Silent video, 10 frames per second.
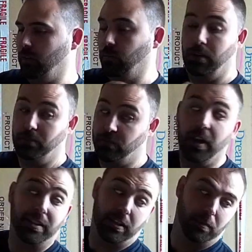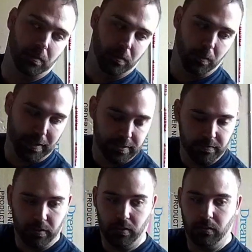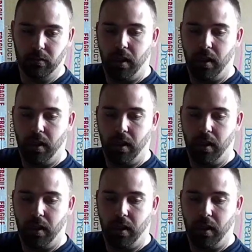Well, I'm trying to keep them not massively long.